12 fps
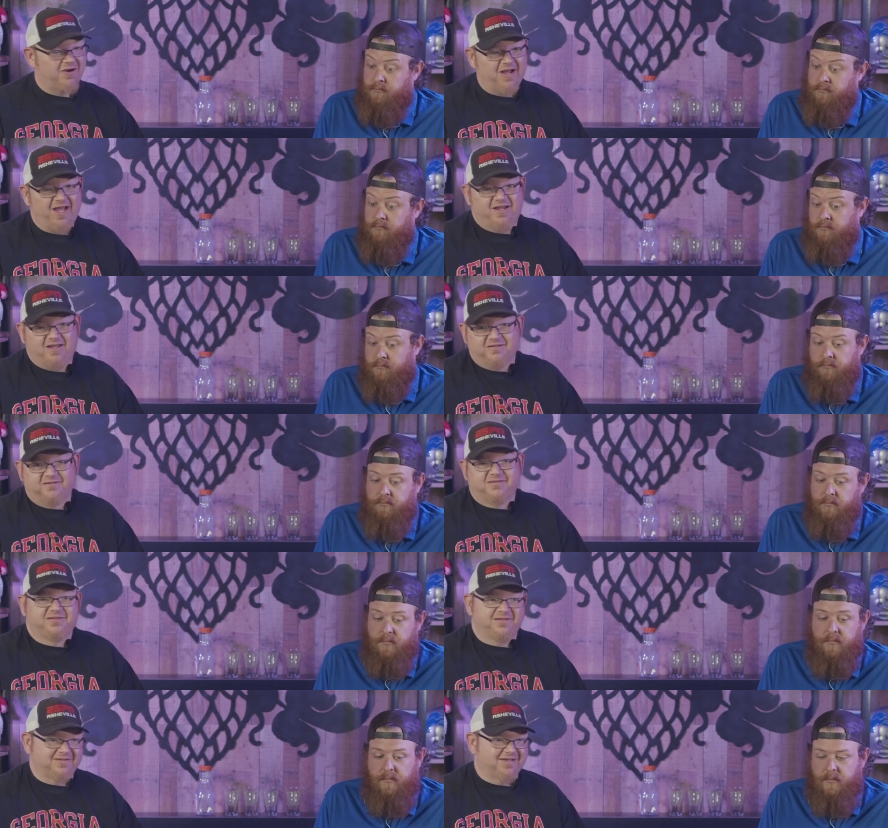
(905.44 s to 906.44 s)

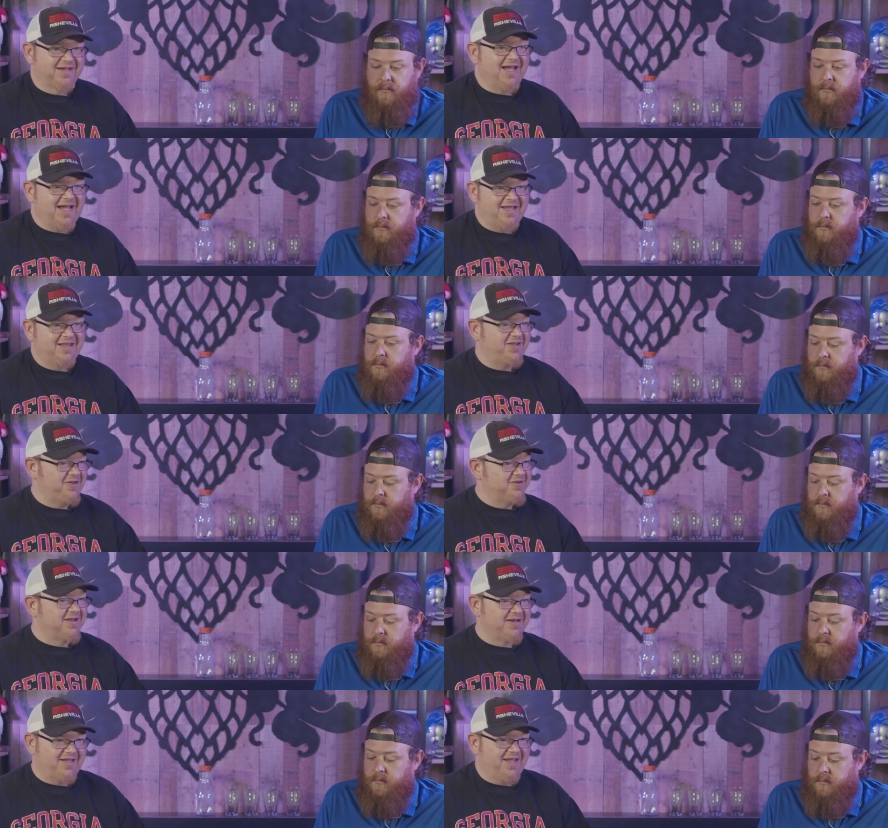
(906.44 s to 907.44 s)
Speaker 1: Atkins is a guy that you
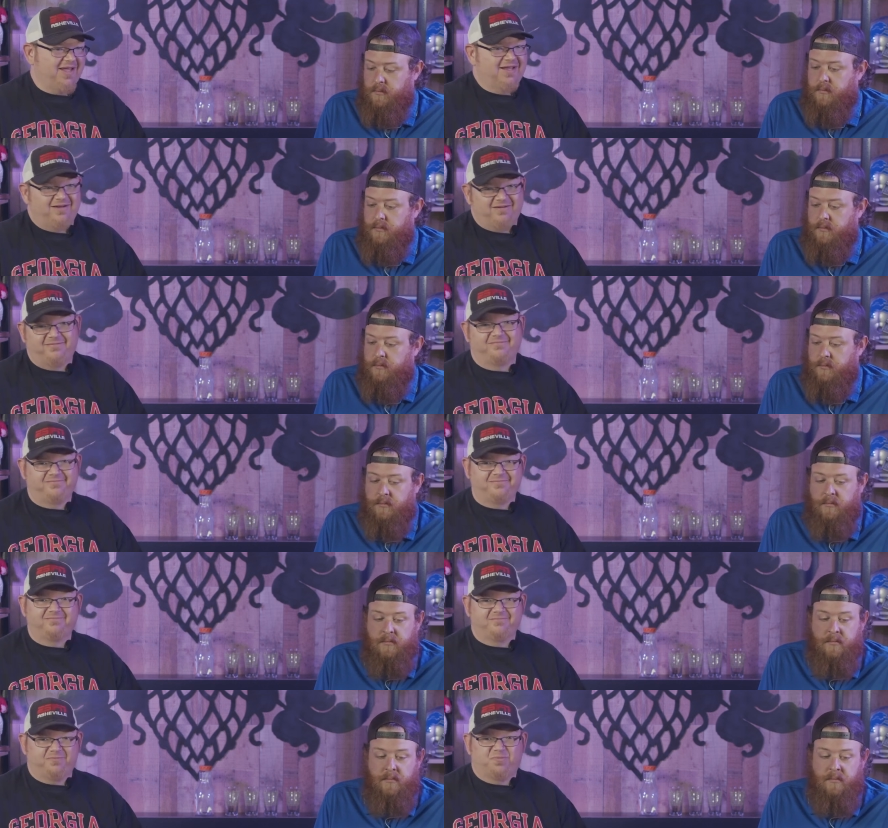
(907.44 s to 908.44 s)
can get
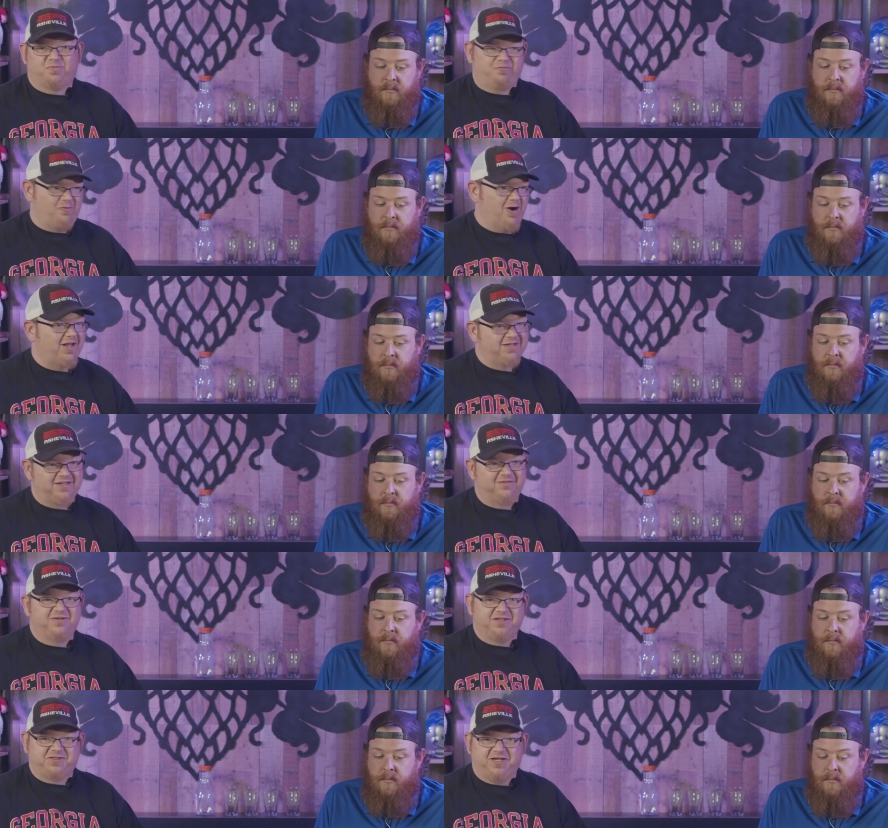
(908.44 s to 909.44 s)

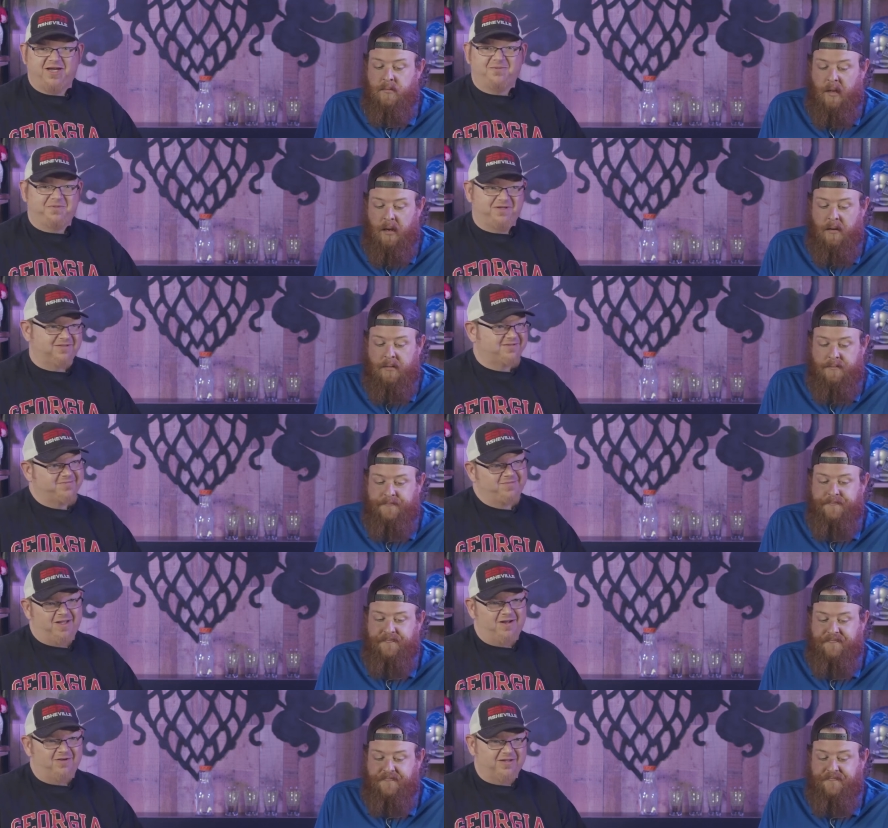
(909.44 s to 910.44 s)
relatively cheap. He's,
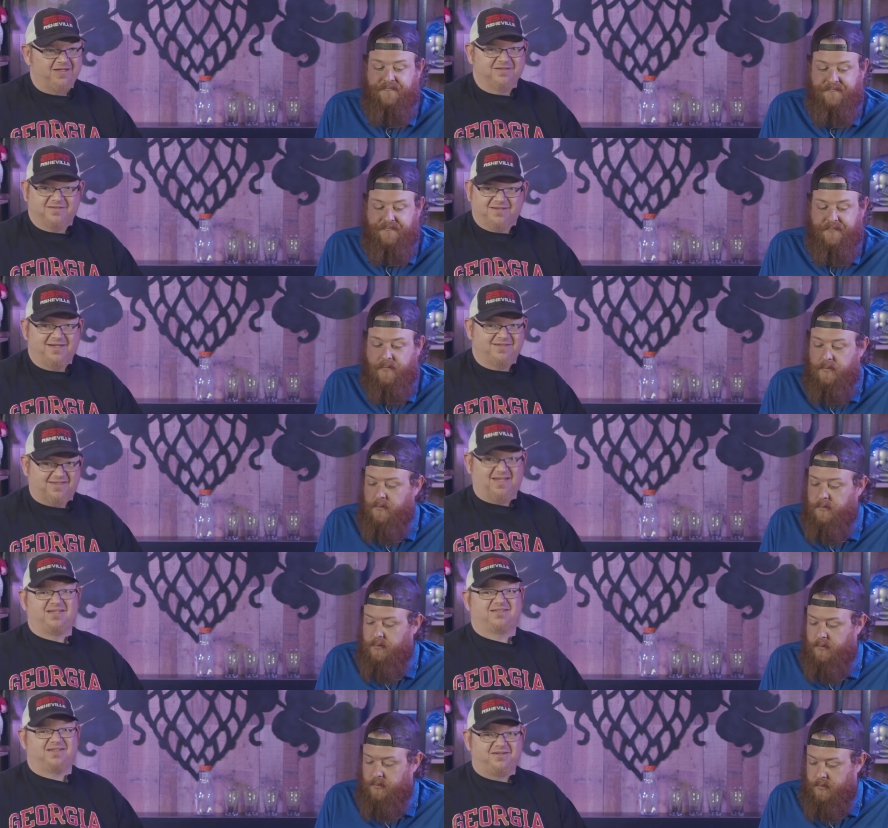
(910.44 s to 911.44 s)
you know, he is a
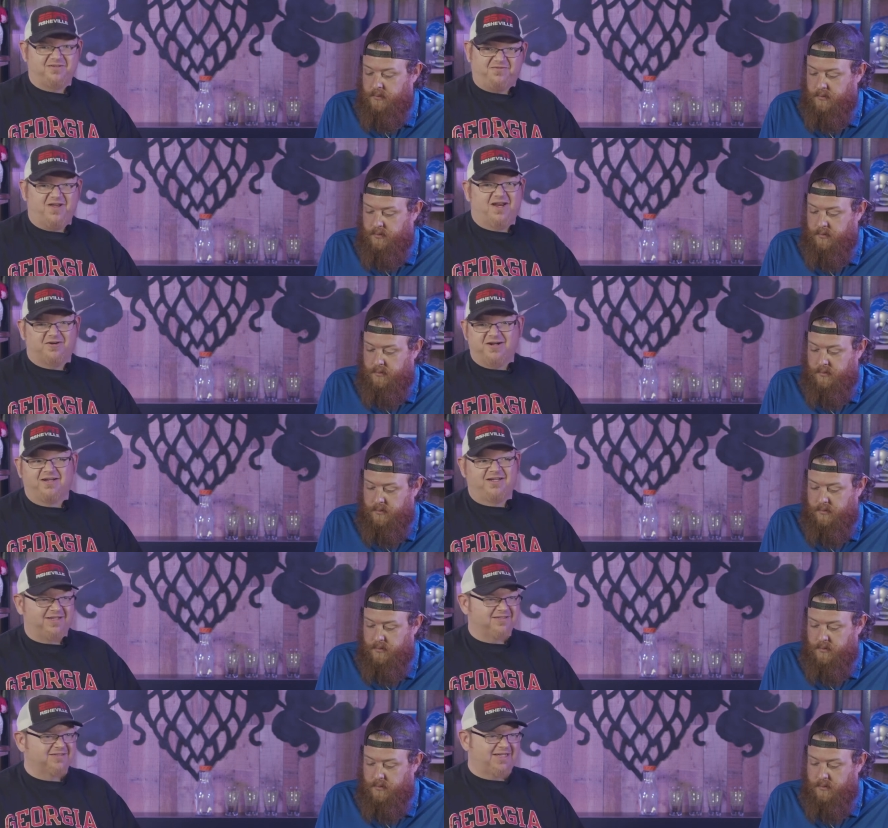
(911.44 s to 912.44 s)
seasoned veteran
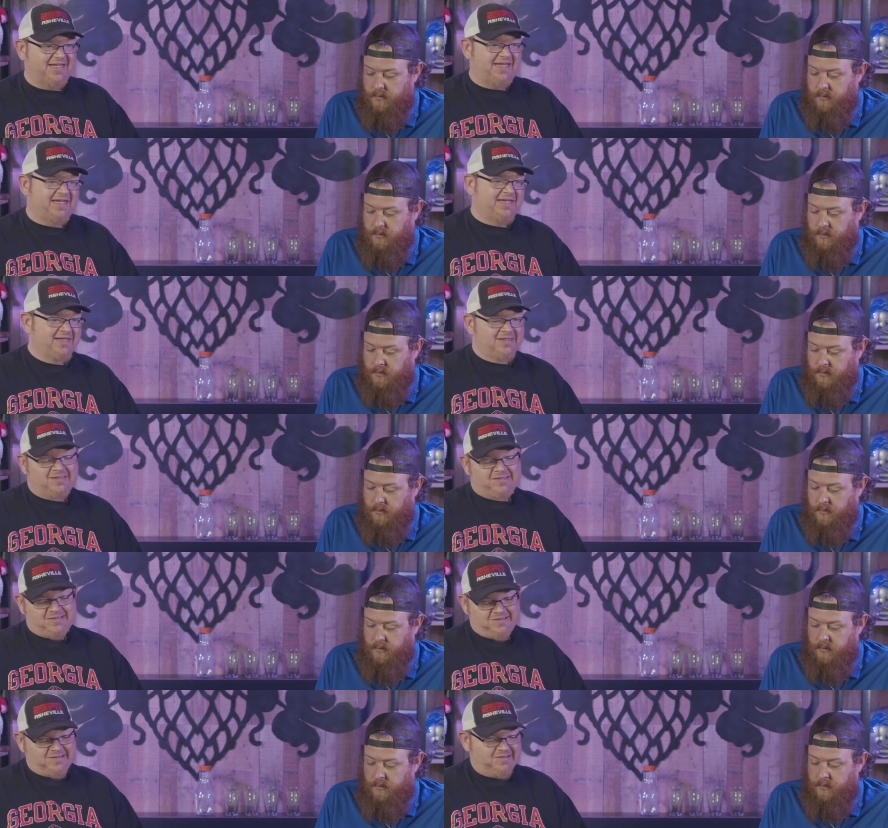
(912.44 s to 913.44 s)
in this league.
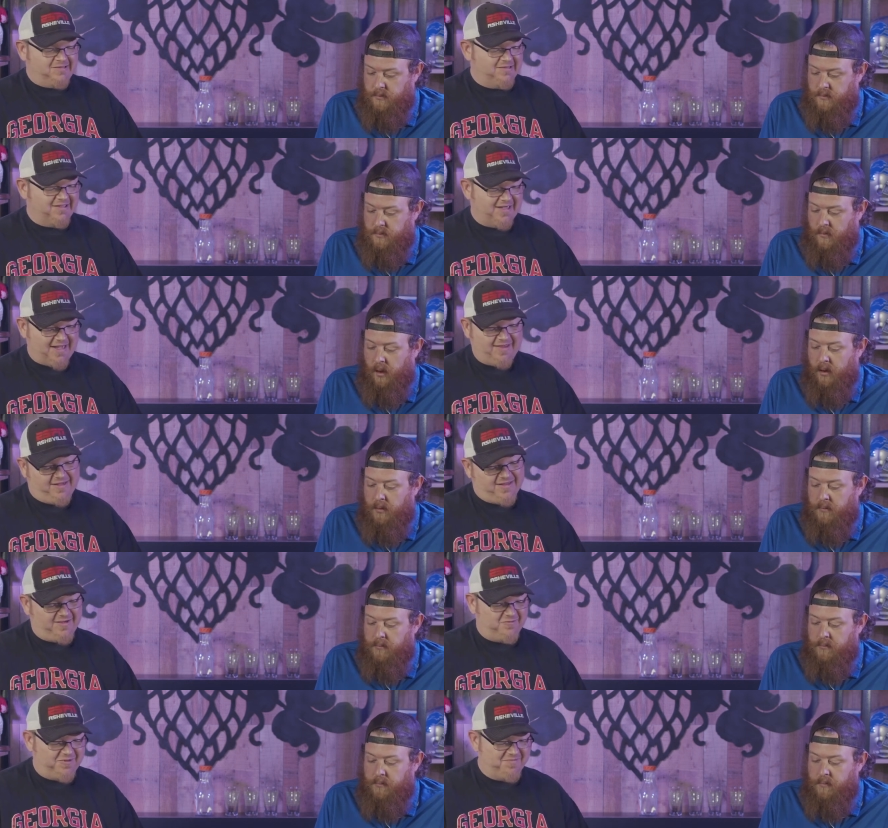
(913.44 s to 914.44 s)
And I think
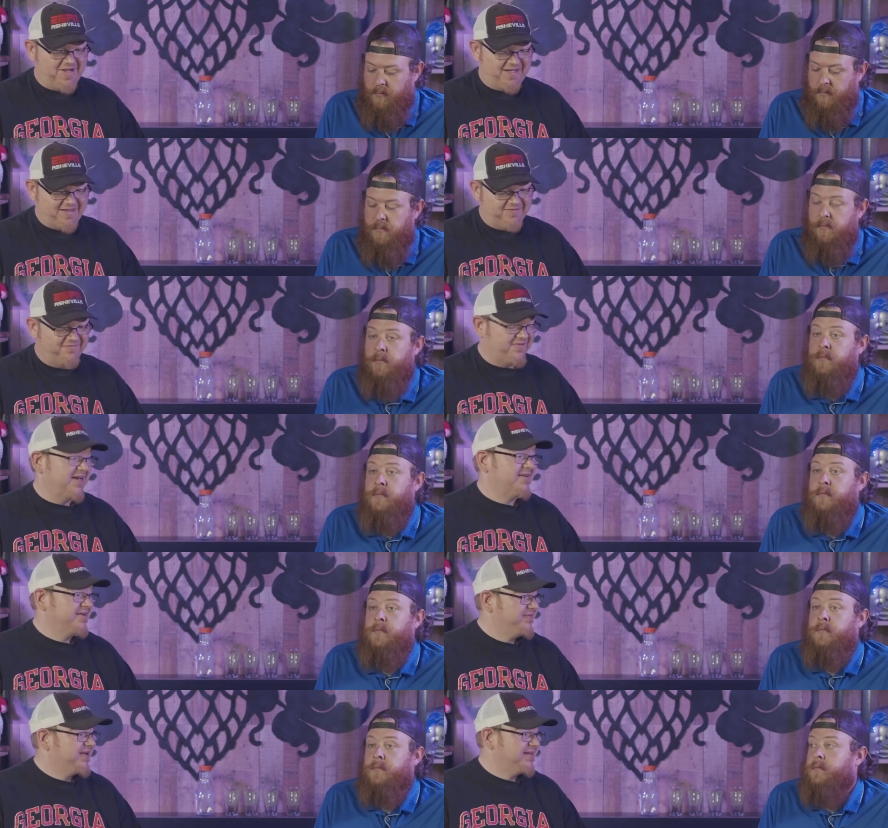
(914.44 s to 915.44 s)
that would make them
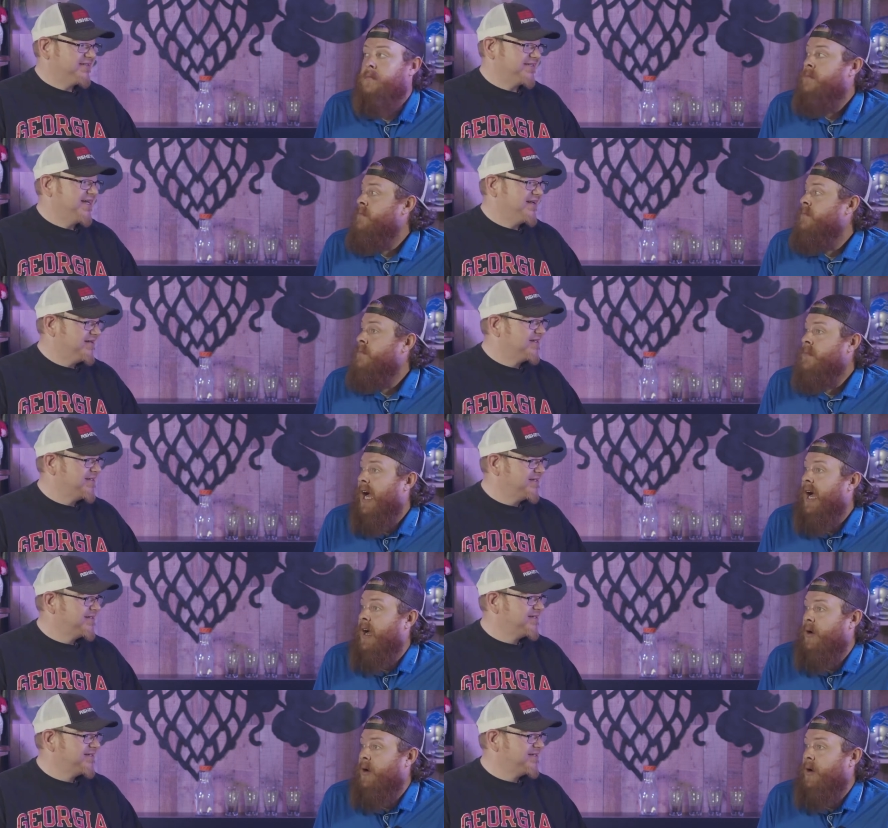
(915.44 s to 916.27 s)
very, very scary. I,